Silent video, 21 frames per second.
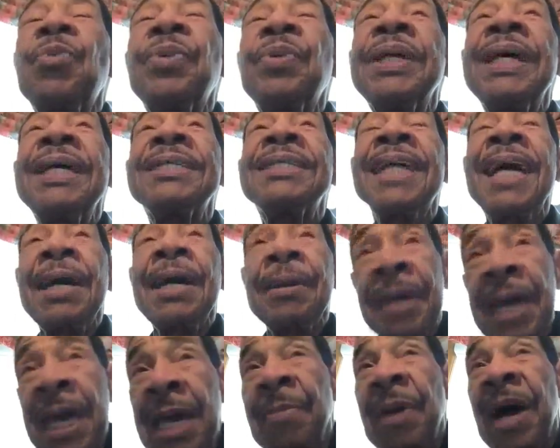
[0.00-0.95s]
when that time
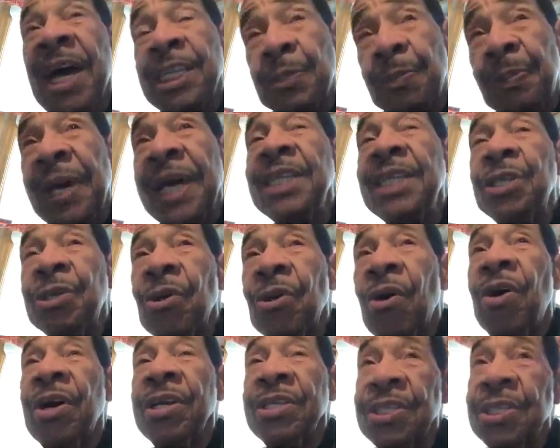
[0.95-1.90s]
came, I explained to the
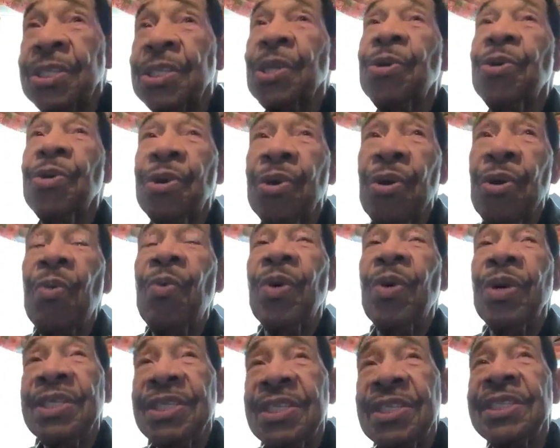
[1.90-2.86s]
audience, the little girl
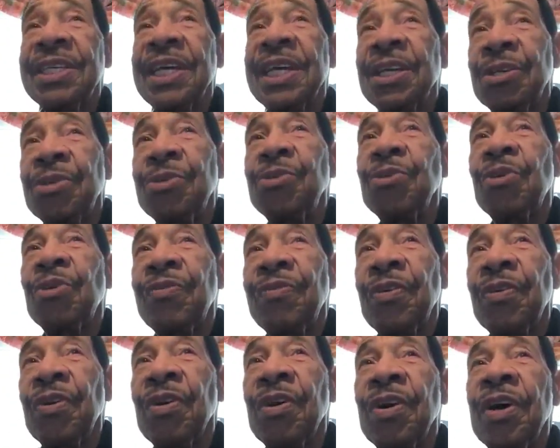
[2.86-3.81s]
wanted to sing the Duke of
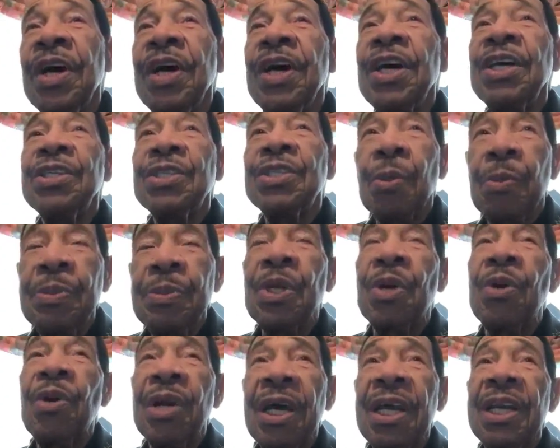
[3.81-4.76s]
Earl, so we was
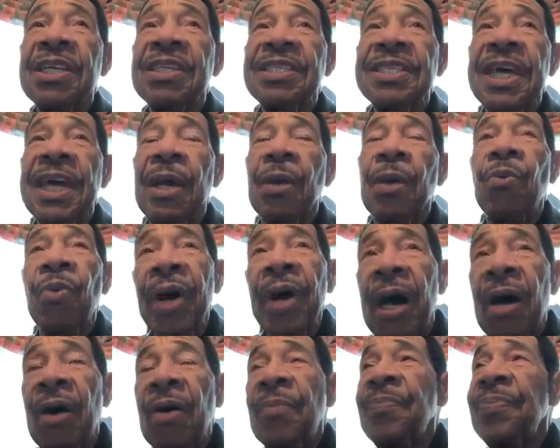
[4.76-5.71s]
going to let her sing.
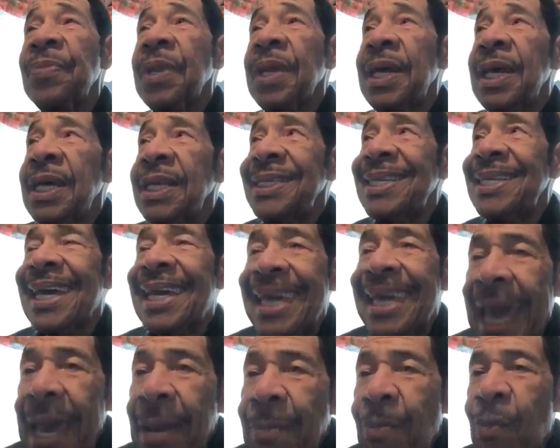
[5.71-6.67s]
Well, the
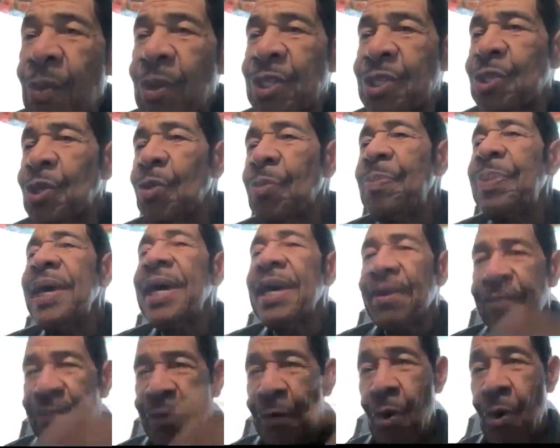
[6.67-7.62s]
cape was too
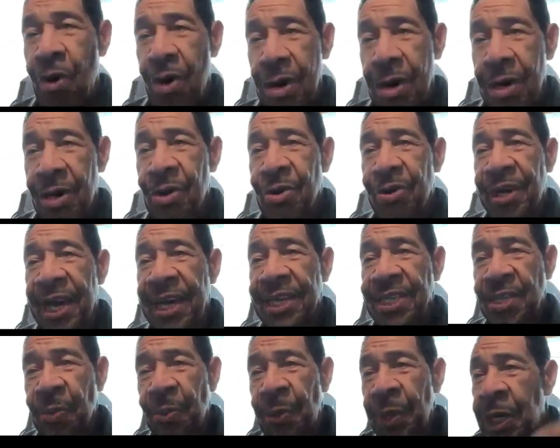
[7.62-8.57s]
big for her, okay?
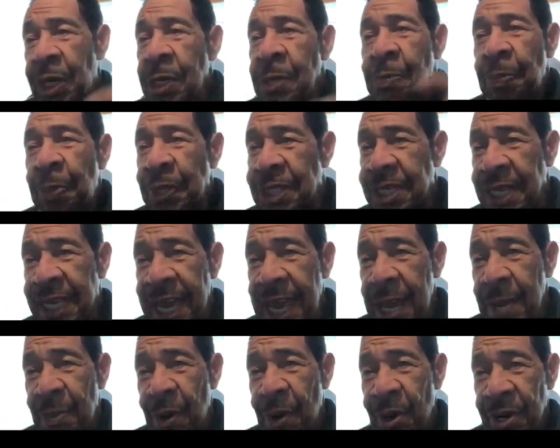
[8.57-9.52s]
So we couldn't put the
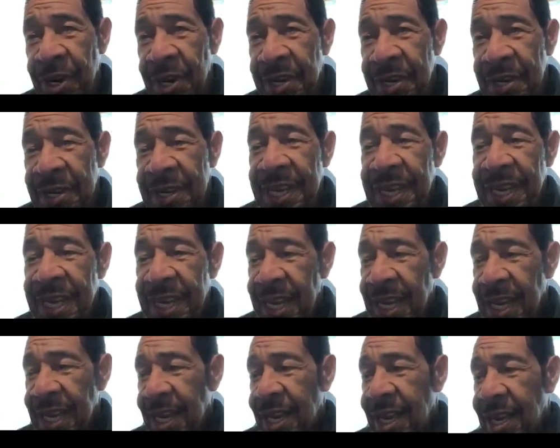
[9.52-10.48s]
cape on
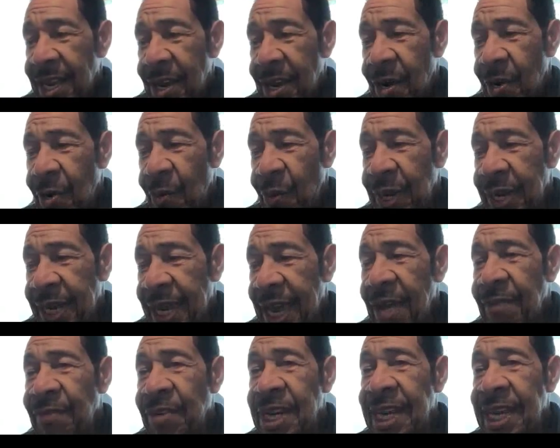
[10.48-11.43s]
her. We
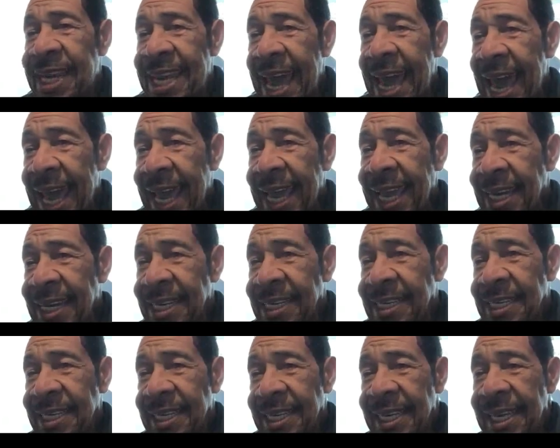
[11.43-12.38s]
gave her the cane,
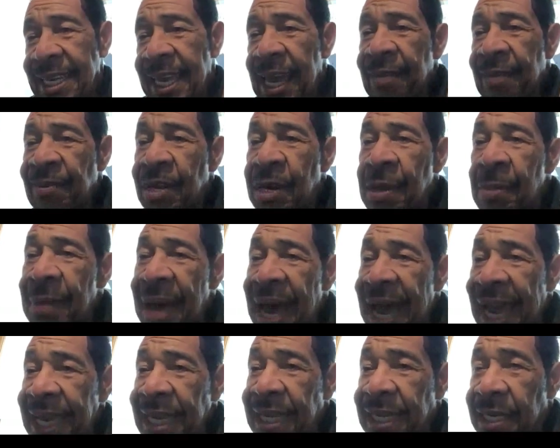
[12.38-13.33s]
gave her the
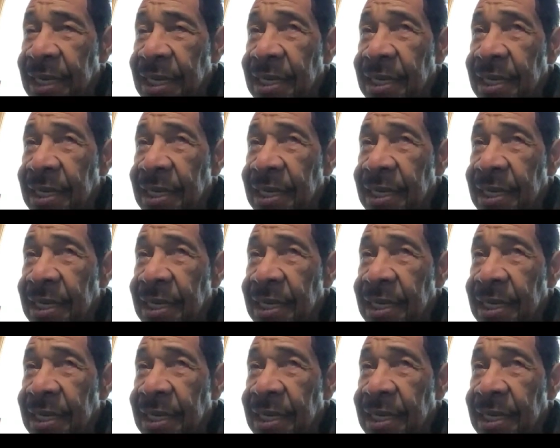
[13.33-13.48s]
mic,